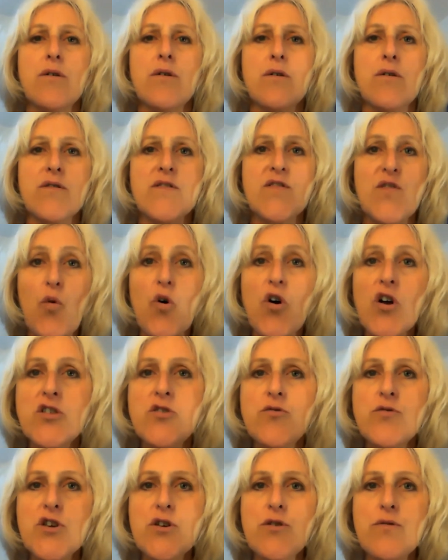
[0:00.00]
So what can
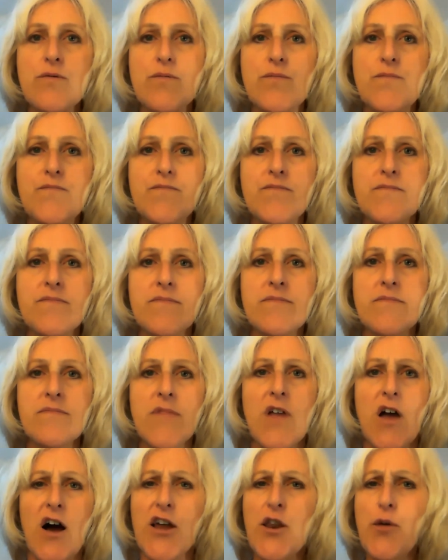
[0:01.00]
you do?
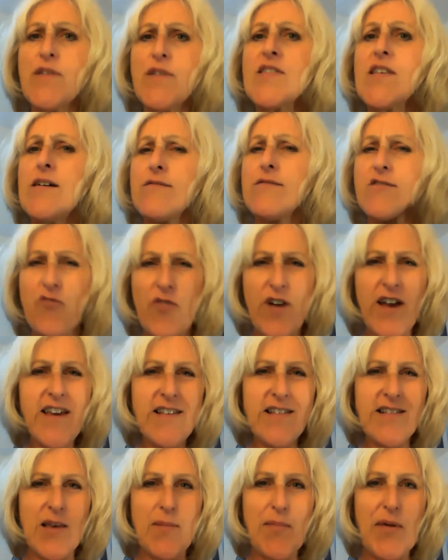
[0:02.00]
I know it sounds
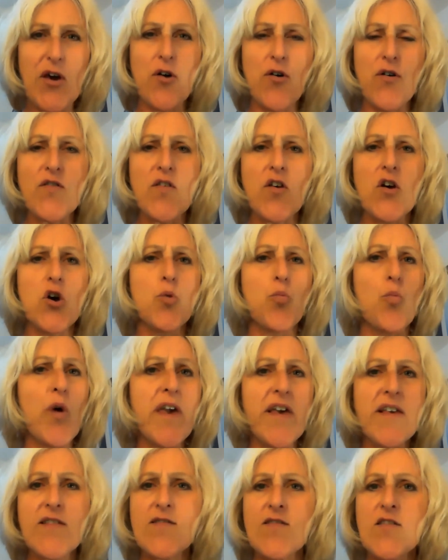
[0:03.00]
crazy because
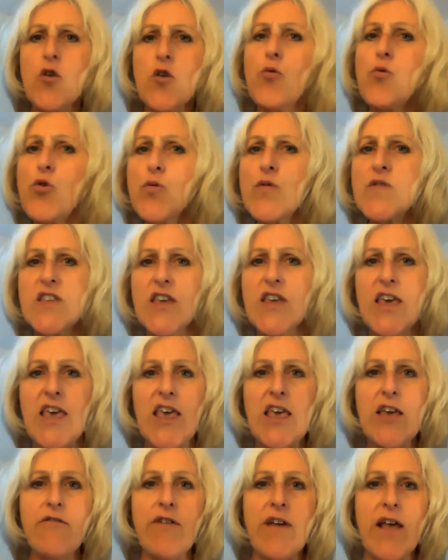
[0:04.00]
we're so used to
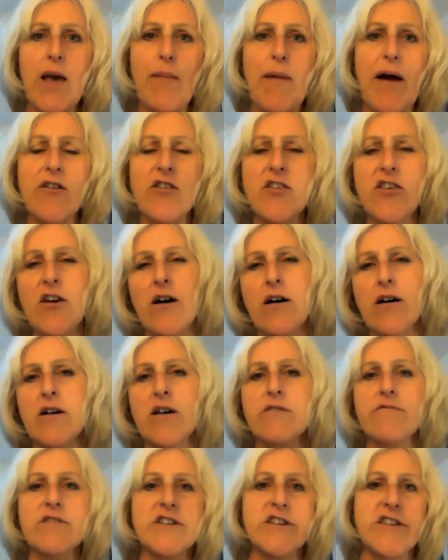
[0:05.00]
hearing about
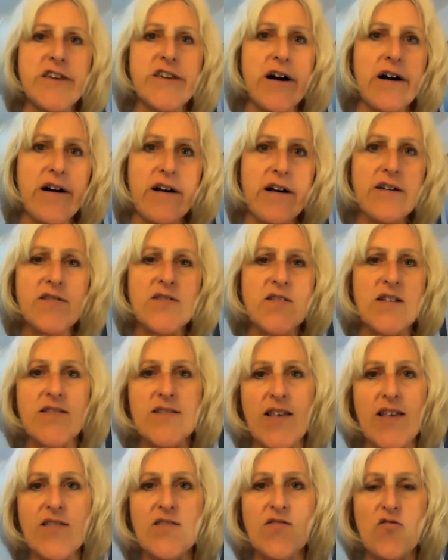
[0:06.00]
younger and younger
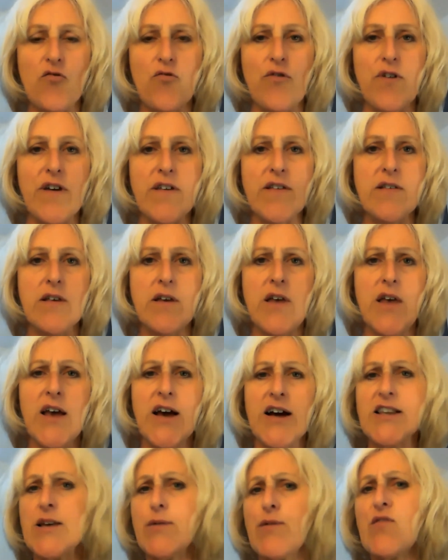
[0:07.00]
success stories
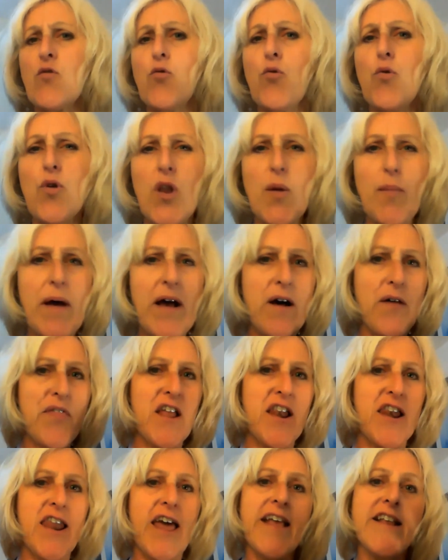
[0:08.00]
and how it's all about the
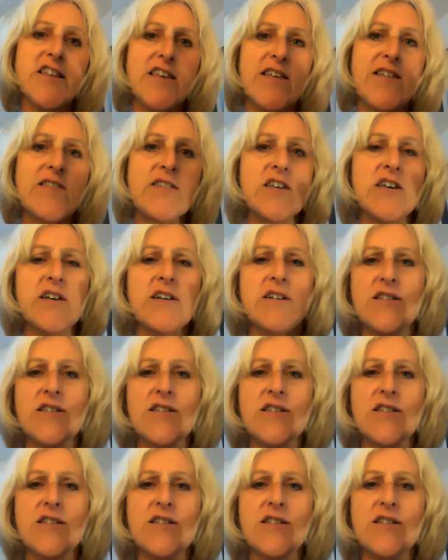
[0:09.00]
latest